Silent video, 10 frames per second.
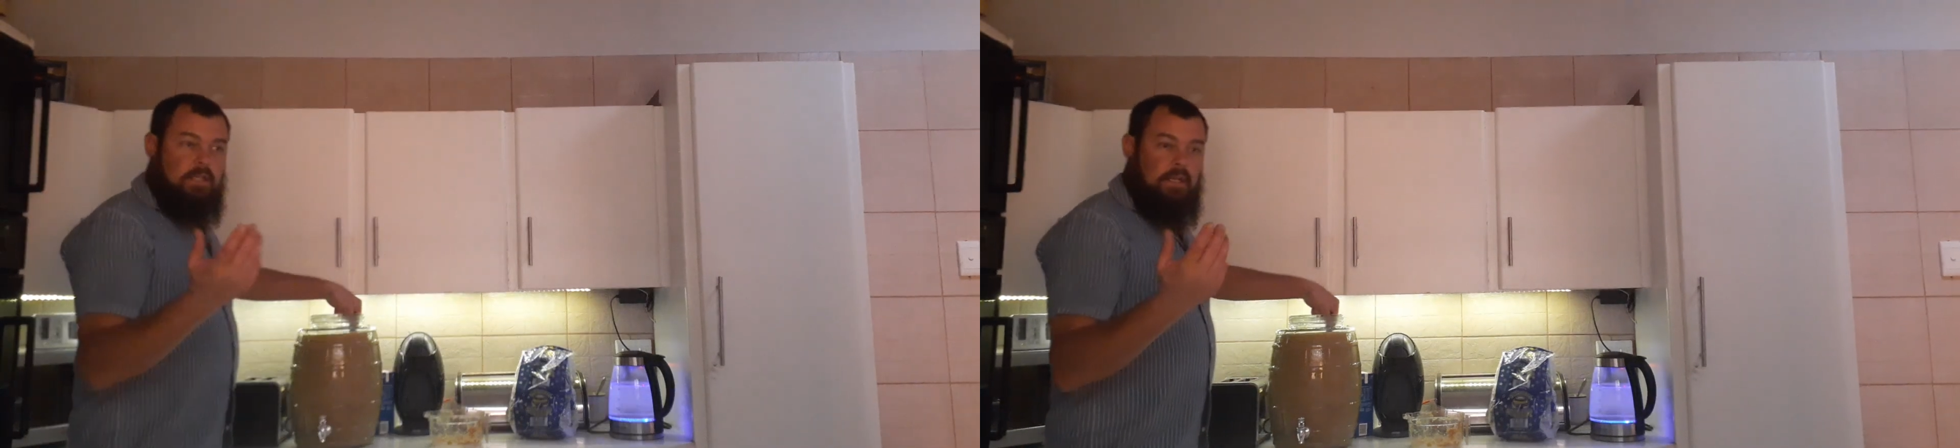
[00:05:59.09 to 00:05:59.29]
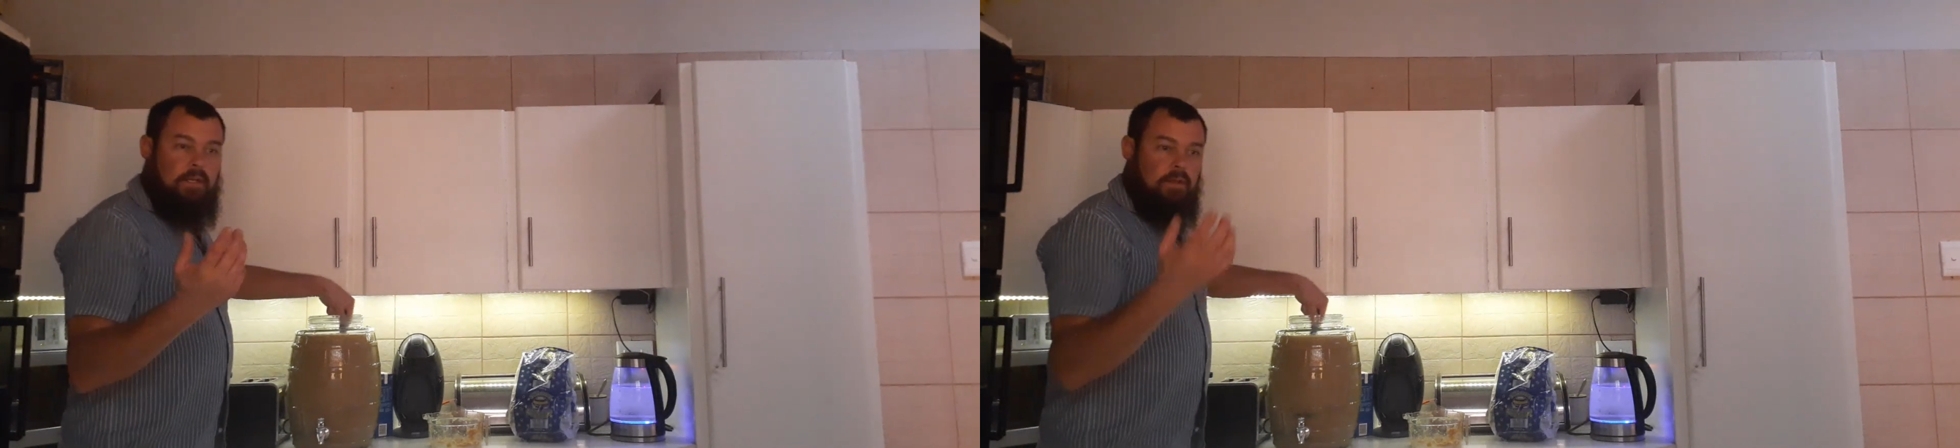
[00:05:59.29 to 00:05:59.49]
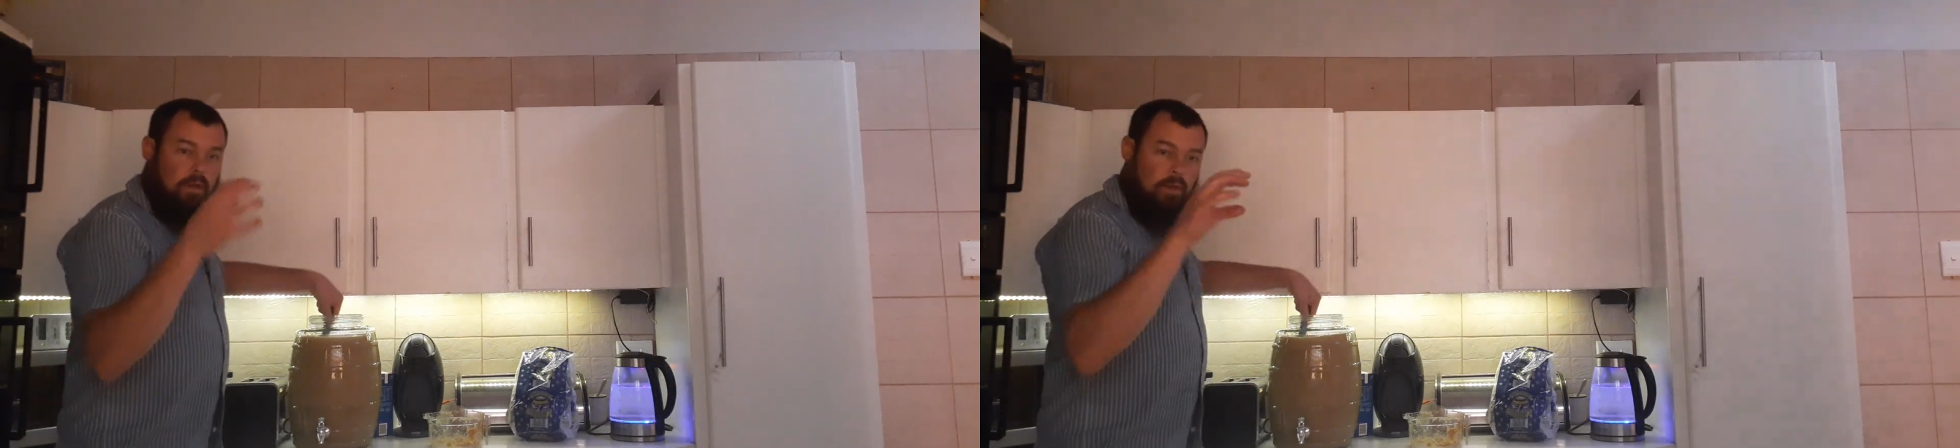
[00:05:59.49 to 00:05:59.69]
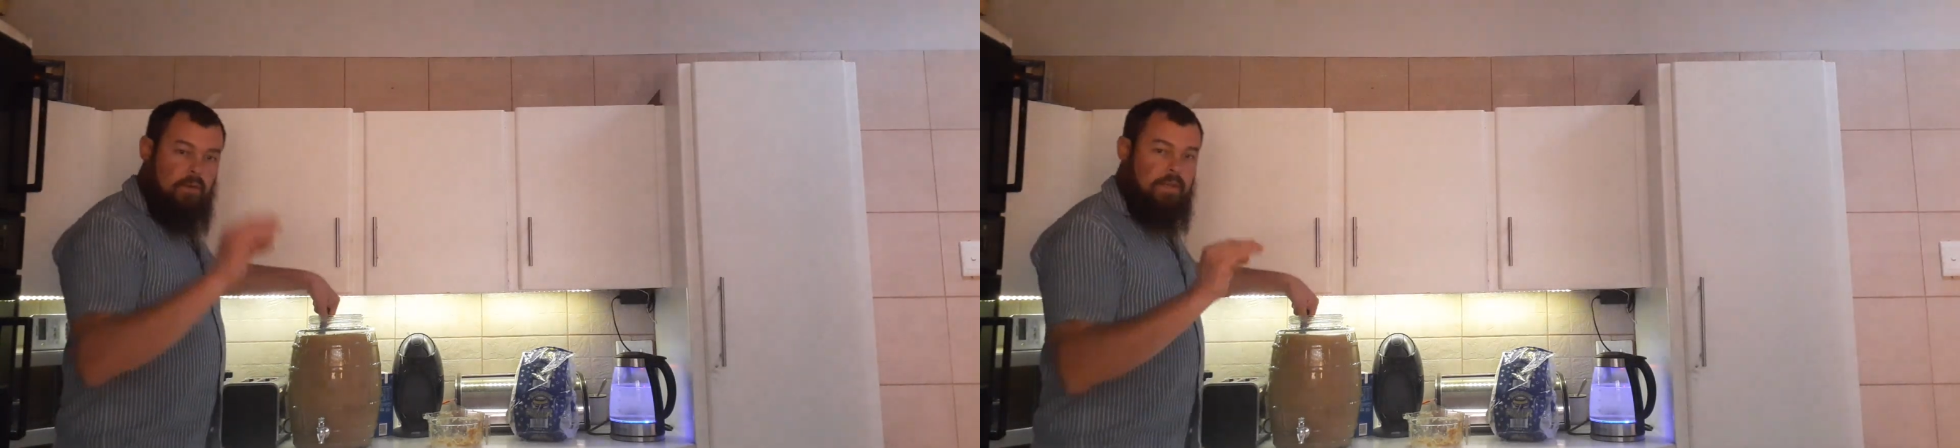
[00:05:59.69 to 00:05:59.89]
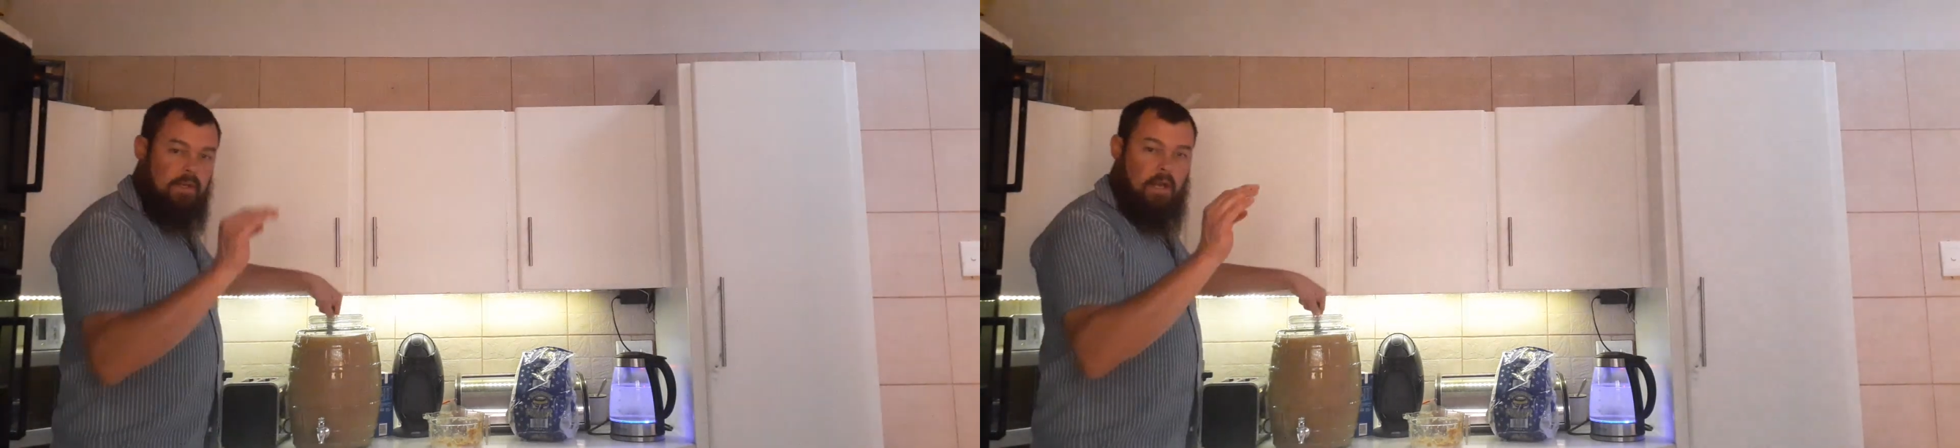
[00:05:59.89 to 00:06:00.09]
lid
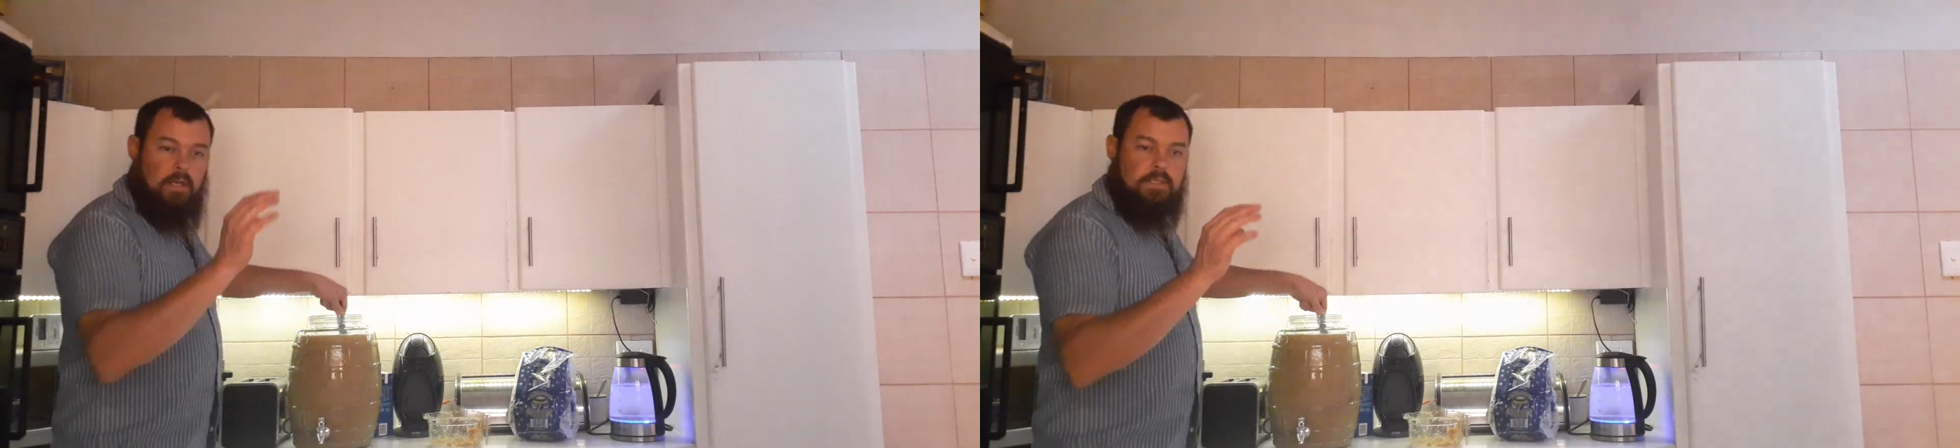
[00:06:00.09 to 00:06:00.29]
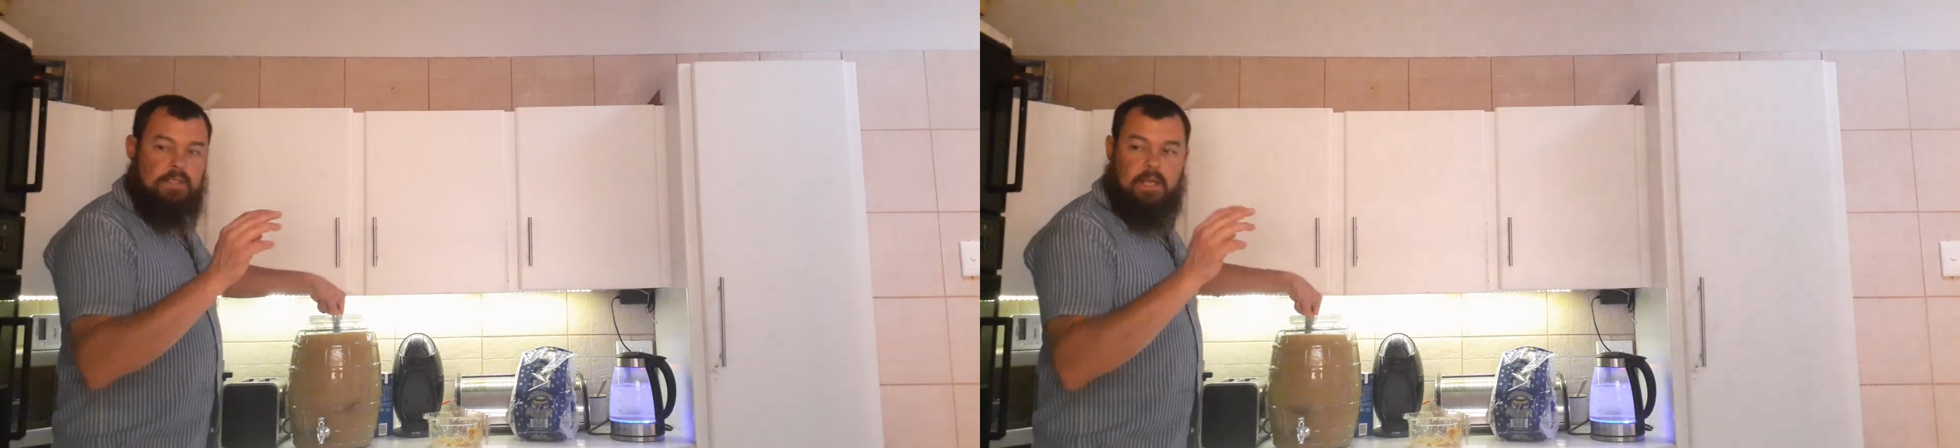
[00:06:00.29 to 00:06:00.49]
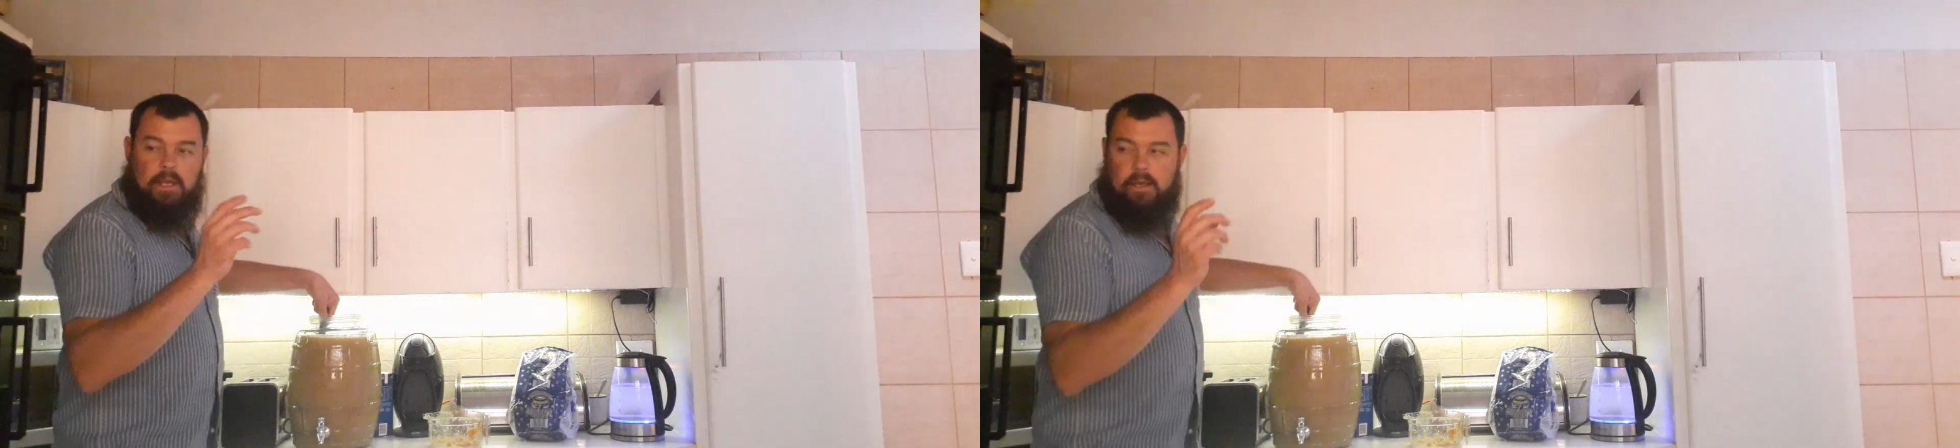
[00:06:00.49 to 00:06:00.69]
with a nice